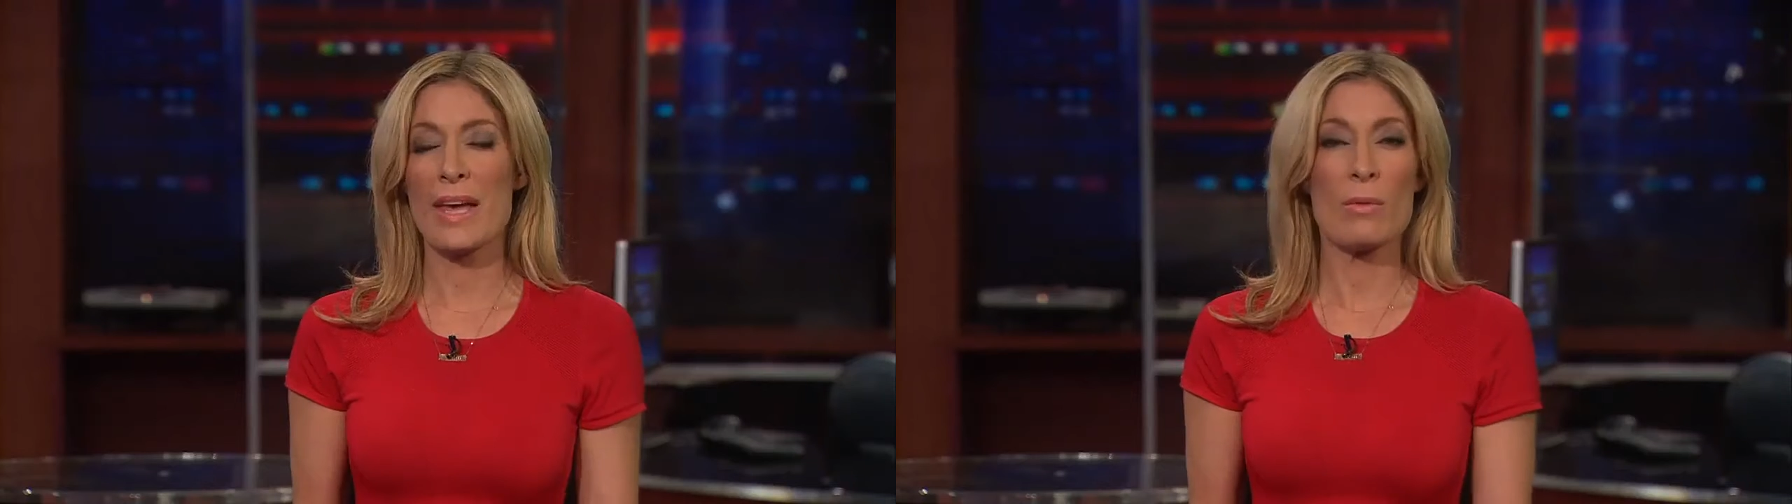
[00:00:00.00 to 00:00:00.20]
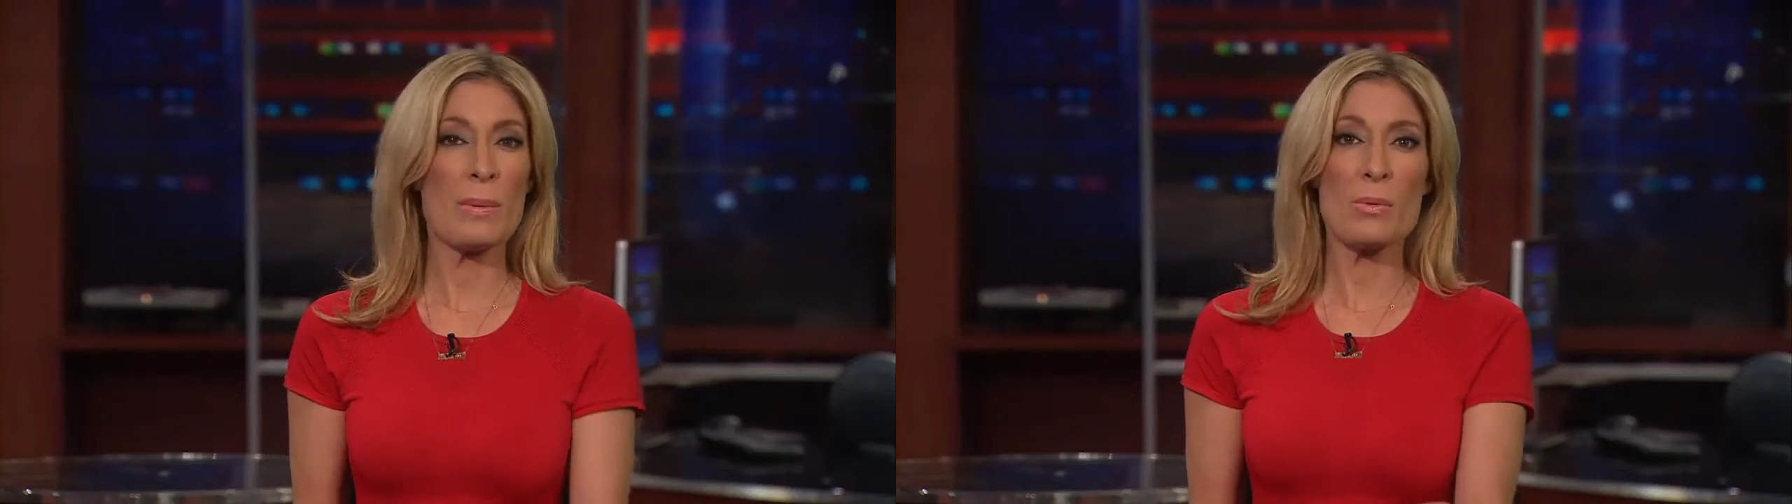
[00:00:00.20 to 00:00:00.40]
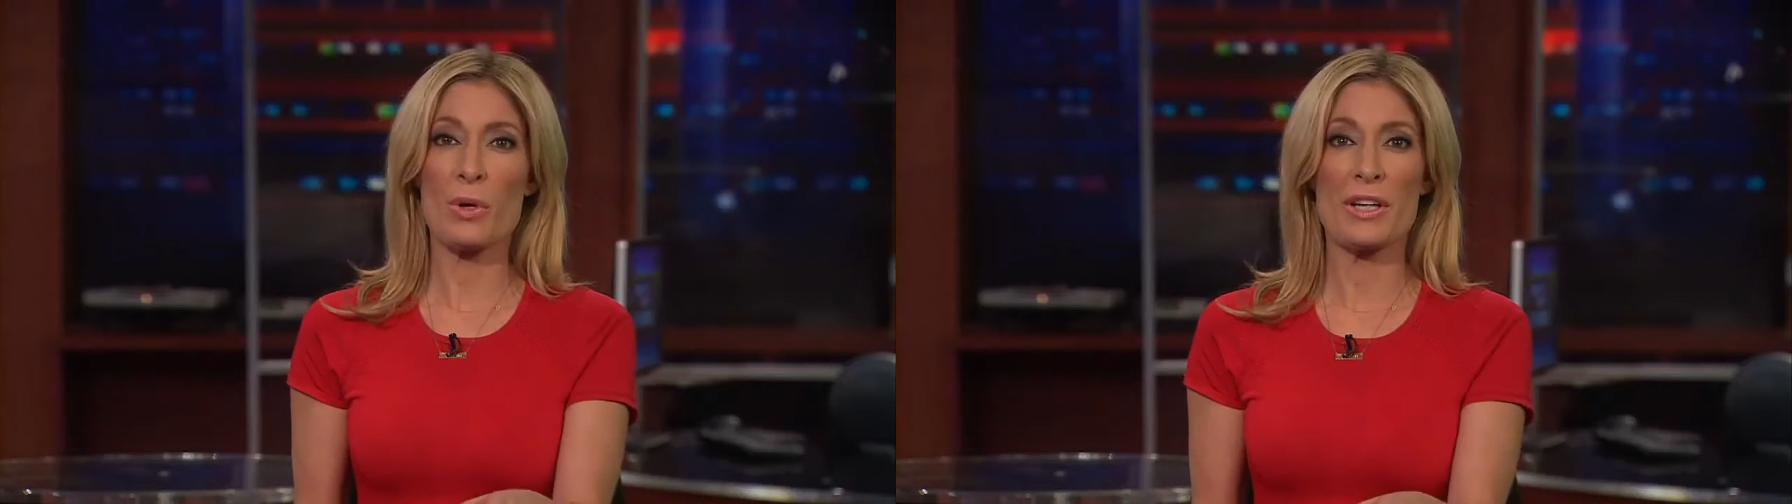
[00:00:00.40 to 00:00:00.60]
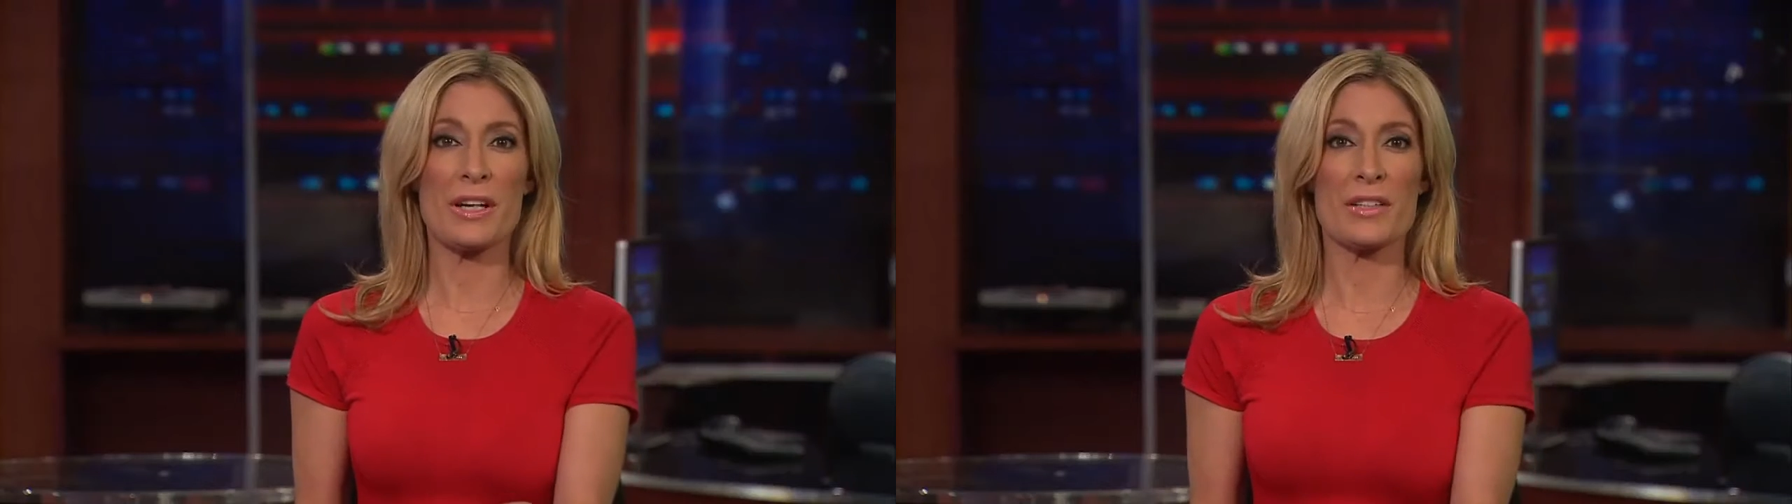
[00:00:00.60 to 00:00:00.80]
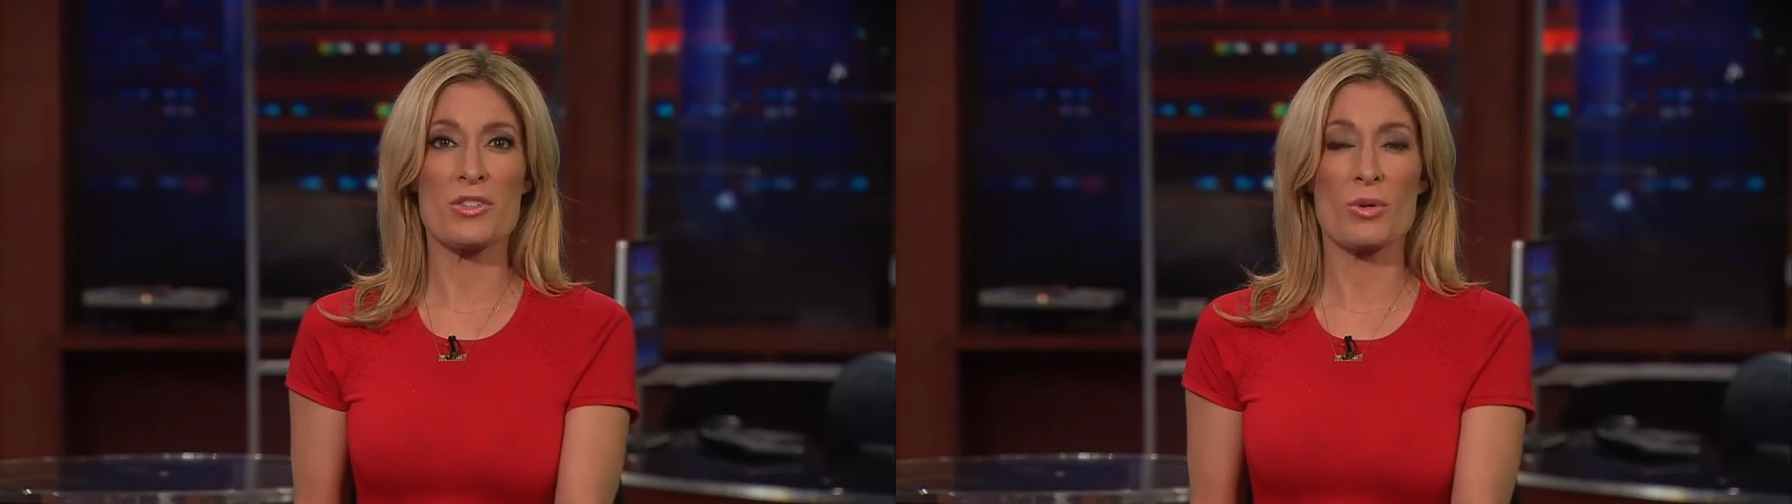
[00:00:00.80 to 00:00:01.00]
And we've been working
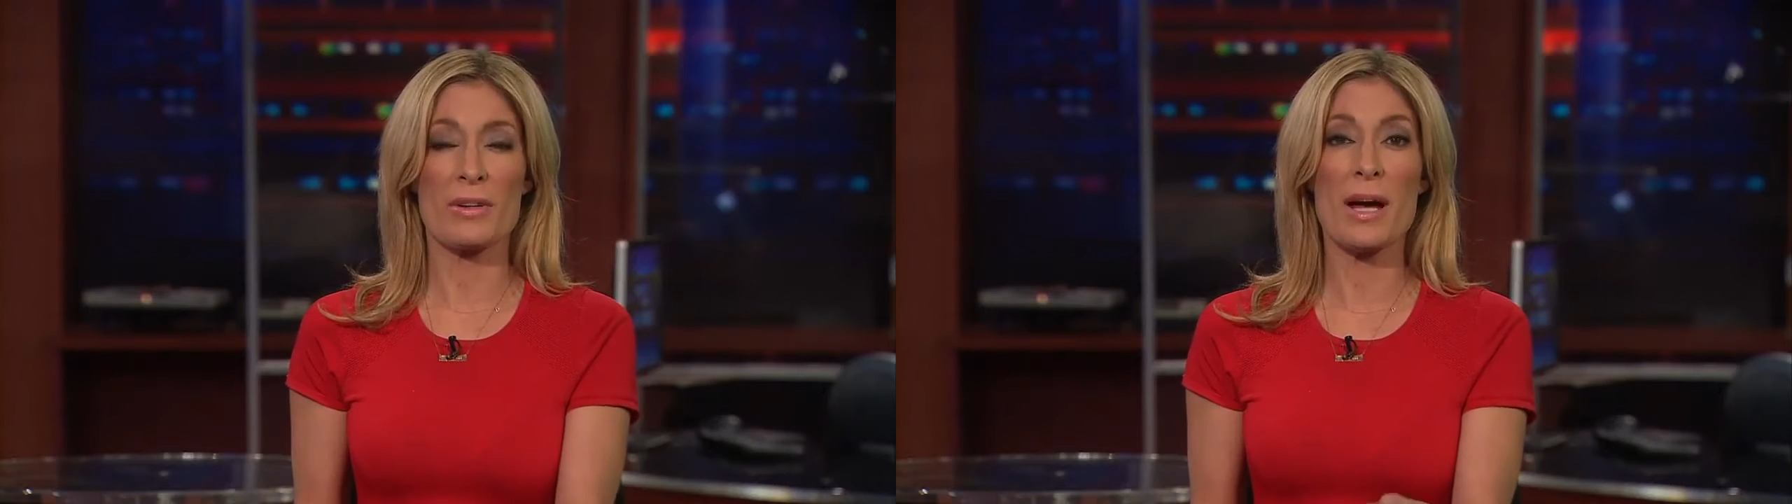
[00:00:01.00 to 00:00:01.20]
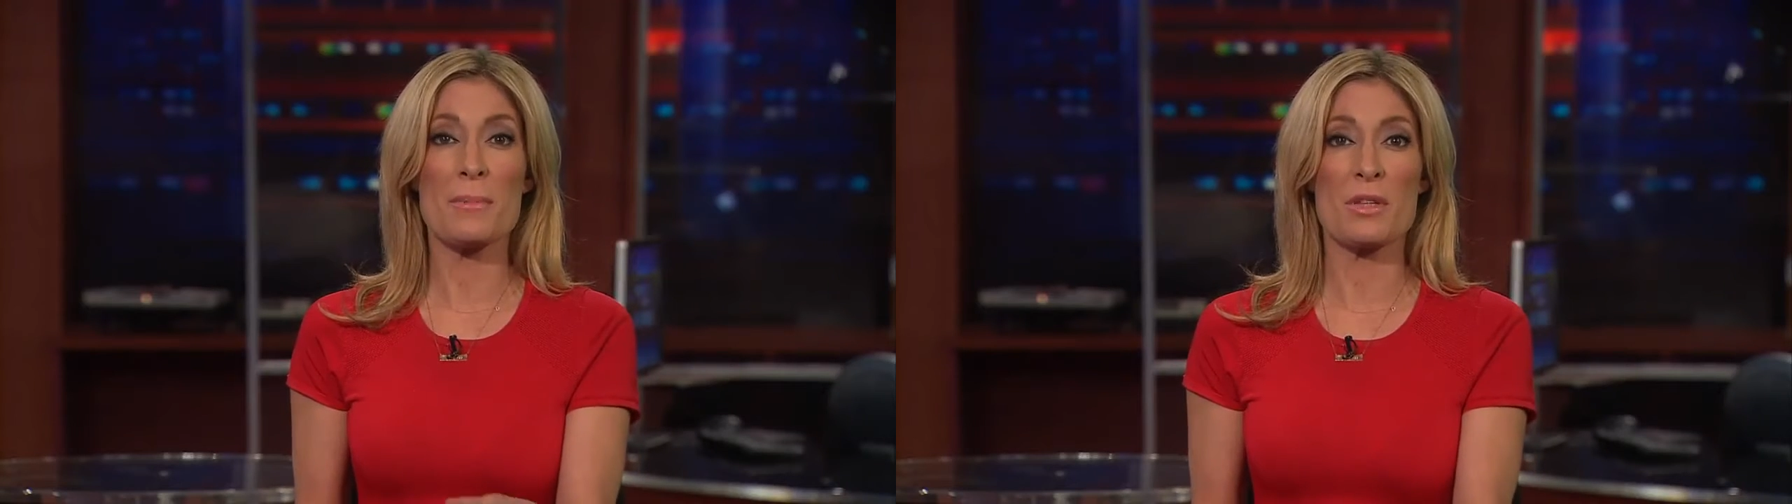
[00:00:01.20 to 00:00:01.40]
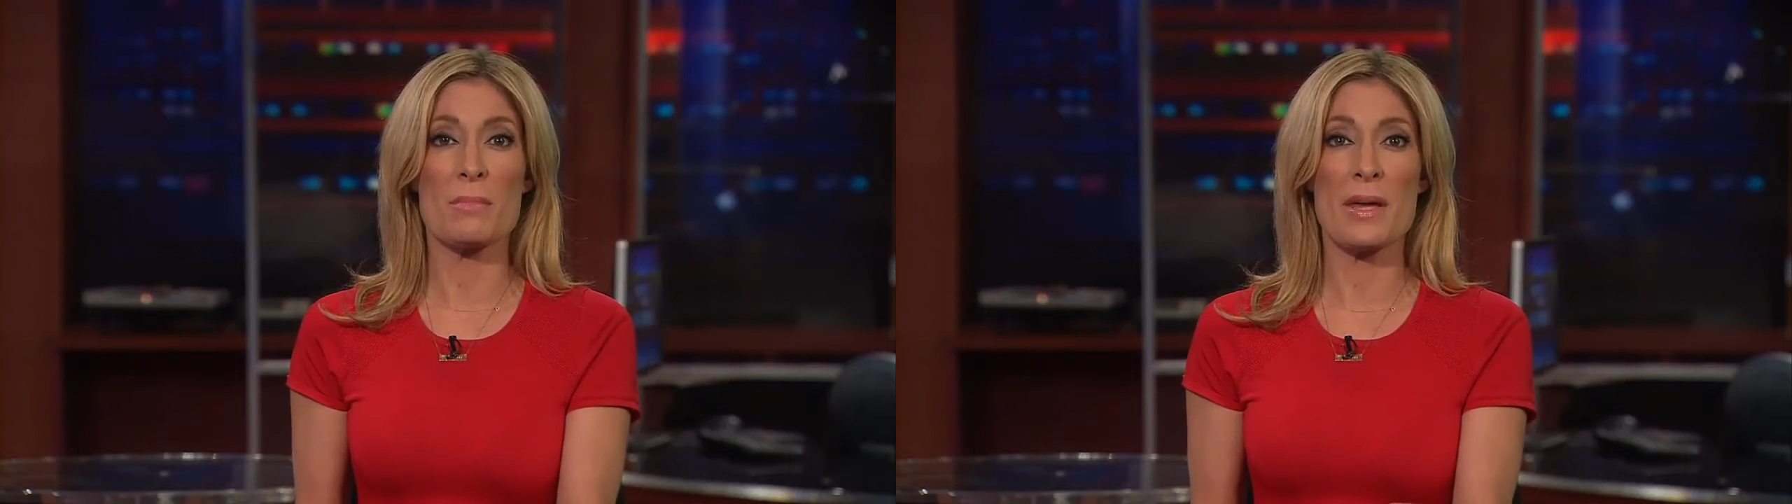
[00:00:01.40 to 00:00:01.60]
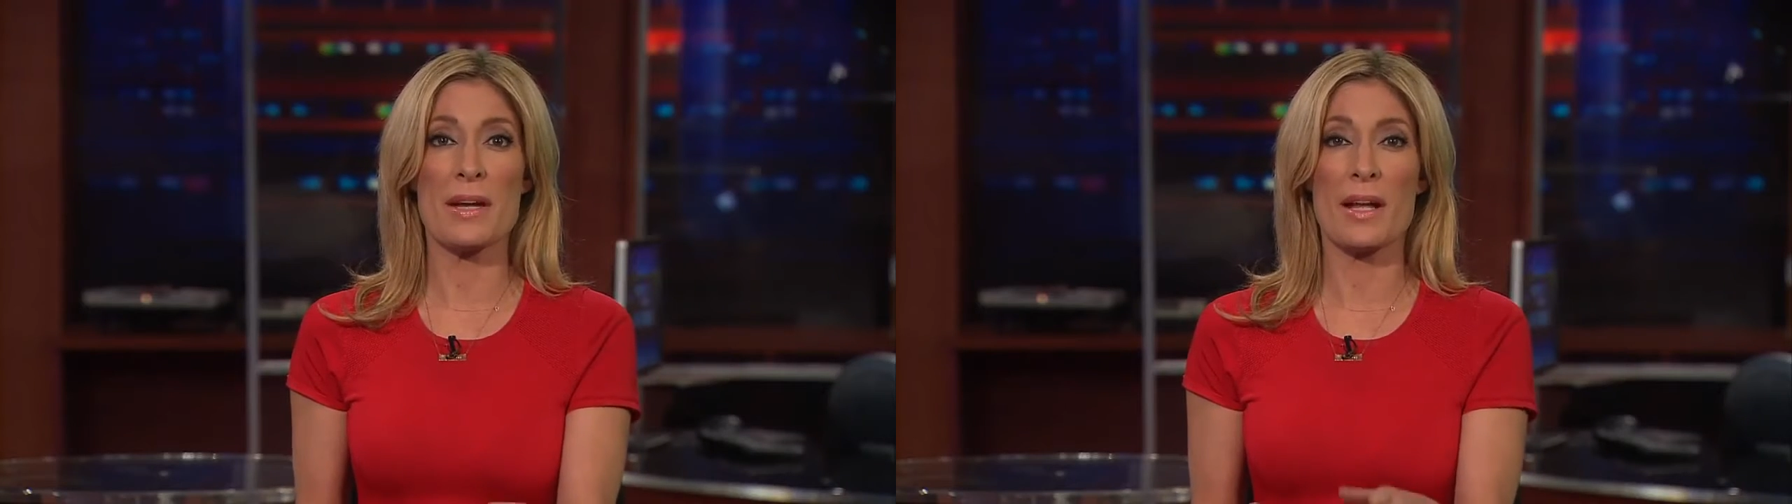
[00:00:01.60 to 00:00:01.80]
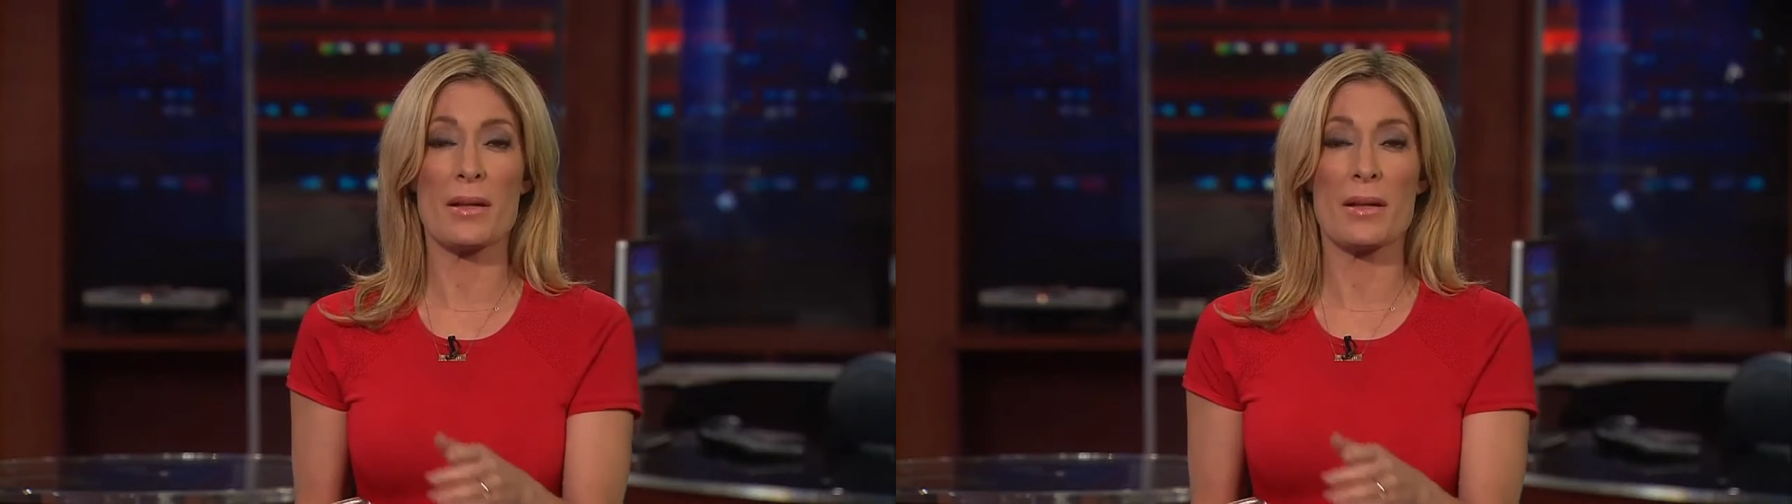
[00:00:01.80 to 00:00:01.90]
on this story up to the minute.